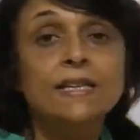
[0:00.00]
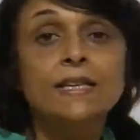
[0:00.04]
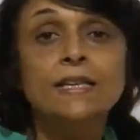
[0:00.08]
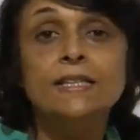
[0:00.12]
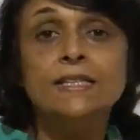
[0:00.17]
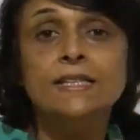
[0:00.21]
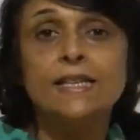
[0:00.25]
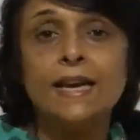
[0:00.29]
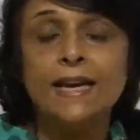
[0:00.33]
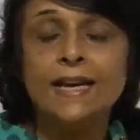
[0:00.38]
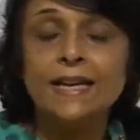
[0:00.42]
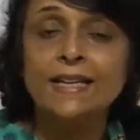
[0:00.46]

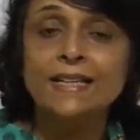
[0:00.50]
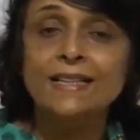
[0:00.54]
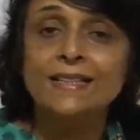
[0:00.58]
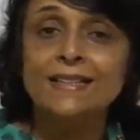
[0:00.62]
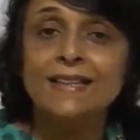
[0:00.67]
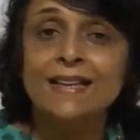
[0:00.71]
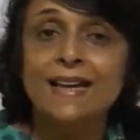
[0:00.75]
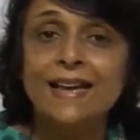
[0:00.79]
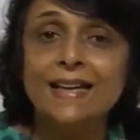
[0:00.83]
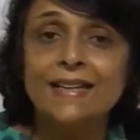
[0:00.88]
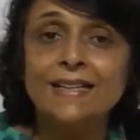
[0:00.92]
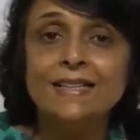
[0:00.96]
Second
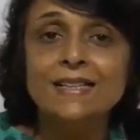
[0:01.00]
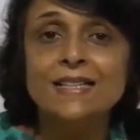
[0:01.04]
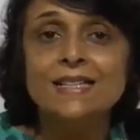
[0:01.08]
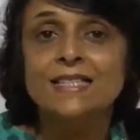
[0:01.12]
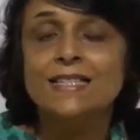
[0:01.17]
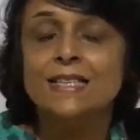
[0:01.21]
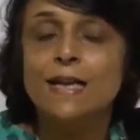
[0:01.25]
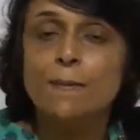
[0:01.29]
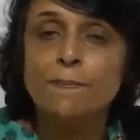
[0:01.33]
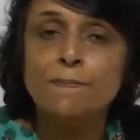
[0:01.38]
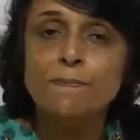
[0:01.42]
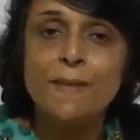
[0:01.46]
gland,
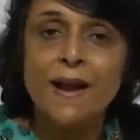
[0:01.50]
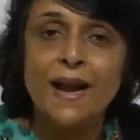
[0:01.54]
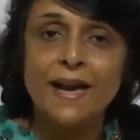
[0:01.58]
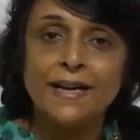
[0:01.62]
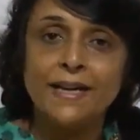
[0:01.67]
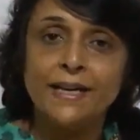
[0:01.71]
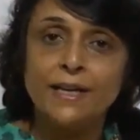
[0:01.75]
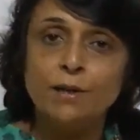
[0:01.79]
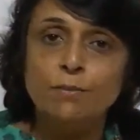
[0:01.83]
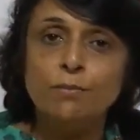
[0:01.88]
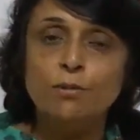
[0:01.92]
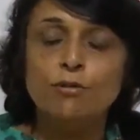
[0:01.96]

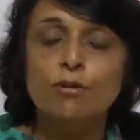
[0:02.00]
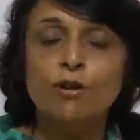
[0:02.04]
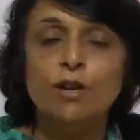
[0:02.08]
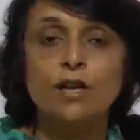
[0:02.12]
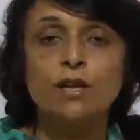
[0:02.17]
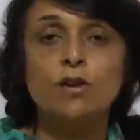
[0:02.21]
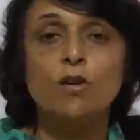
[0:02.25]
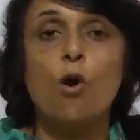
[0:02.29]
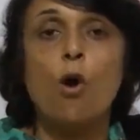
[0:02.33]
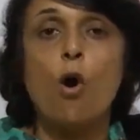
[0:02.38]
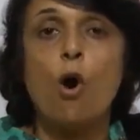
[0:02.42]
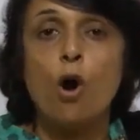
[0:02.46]

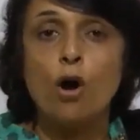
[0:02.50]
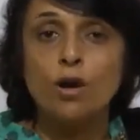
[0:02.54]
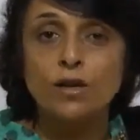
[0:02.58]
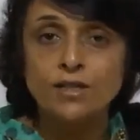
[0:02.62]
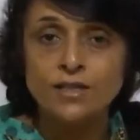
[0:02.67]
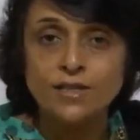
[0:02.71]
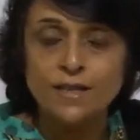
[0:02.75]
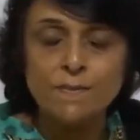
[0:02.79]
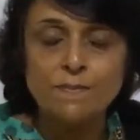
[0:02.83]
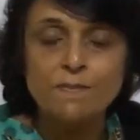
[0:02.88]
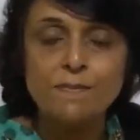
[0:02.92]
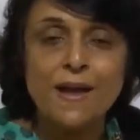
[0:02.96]
submandibular or
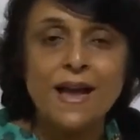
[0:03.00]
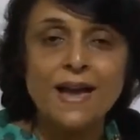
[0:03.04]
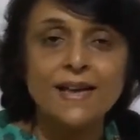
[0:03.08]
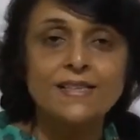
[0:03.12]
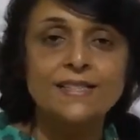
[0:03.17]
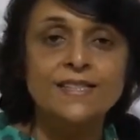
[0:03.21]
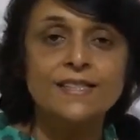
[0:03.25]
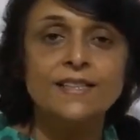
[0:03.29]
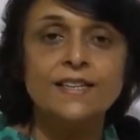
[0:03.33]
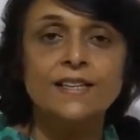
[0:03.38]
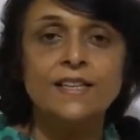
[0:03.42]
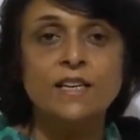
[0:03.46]

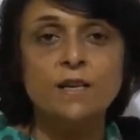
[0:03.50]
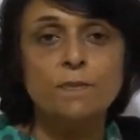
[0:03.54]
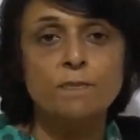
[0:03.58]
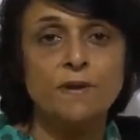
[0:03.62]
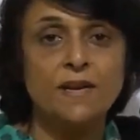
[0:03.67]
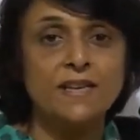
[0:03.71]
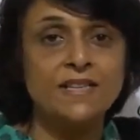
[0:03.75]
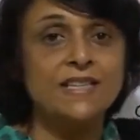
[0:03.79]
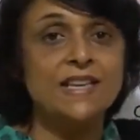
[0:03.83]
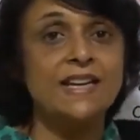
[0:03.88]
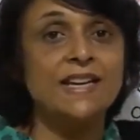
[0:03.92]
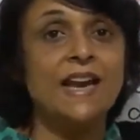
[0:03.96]
submaxillary,
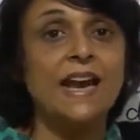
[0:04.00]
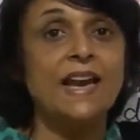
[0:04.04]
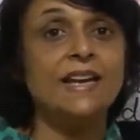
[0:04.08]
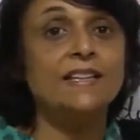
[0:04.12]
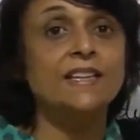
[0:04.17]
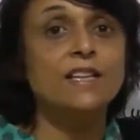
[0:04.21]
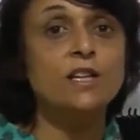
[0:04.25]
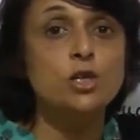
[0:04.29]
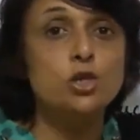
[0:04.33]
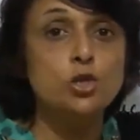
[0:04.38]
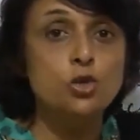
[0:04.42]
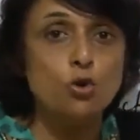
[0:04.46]
present at
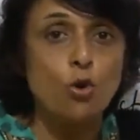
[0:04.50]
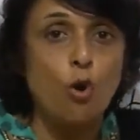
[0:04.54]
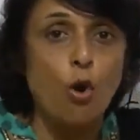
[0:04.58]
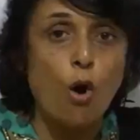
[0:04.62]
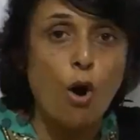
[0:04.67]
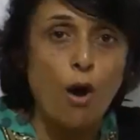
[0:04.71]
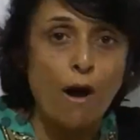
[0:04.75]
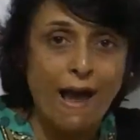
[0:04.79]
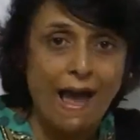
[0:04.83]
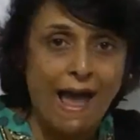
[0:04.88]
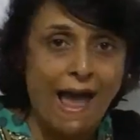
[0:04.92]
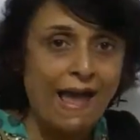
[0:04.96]
the
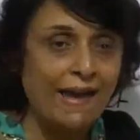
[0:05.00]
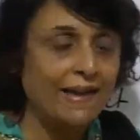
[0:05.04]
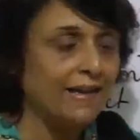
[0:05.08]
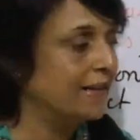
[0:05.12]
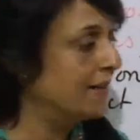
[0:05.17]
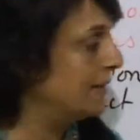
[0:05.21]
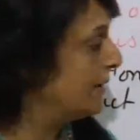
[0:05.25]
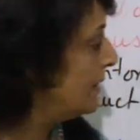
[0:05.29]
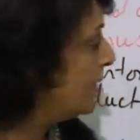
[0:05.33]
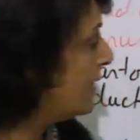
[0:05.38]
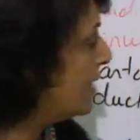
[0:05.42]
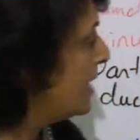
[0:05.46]
jaw
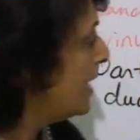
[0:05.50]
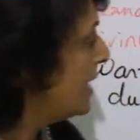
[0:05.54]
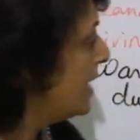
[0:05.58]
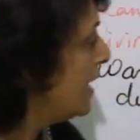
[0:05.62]
angle.